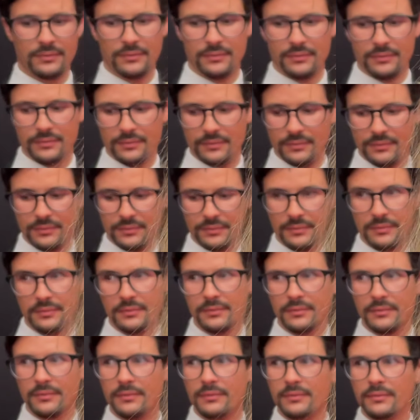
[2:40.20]

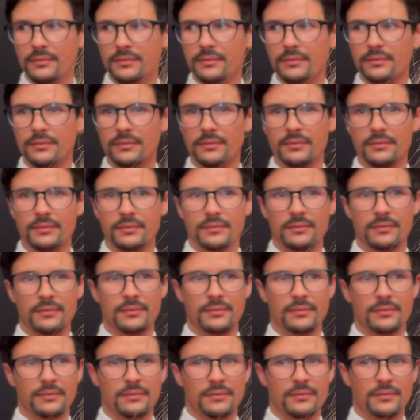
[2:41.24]

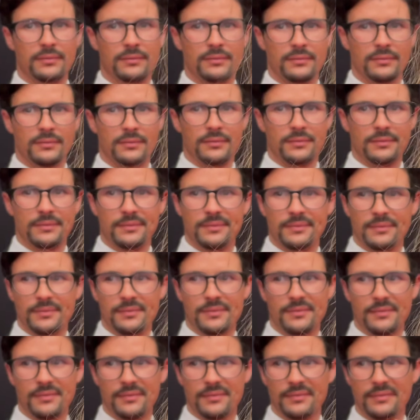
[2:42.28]

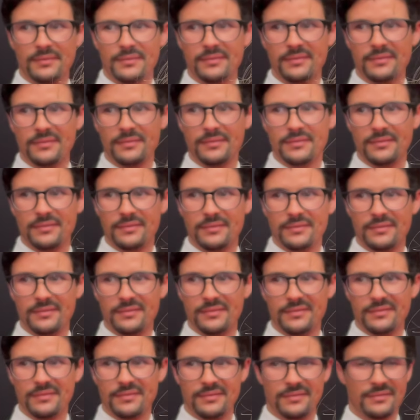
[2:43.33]

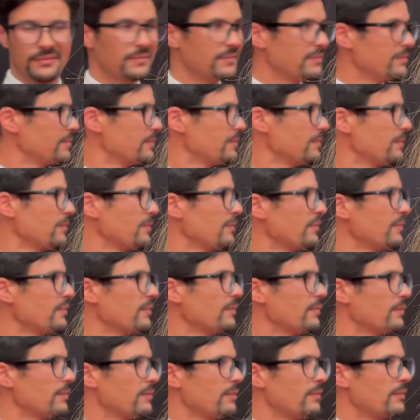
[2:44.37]

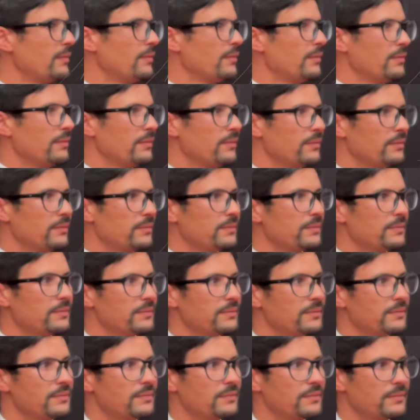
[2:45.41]

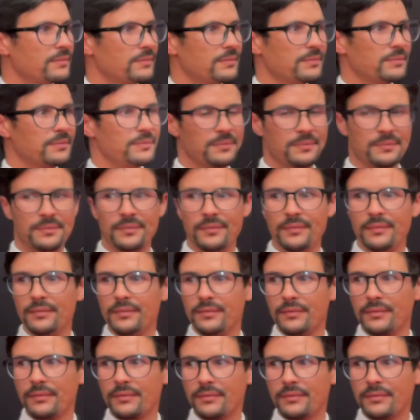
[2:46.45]
(not speaking)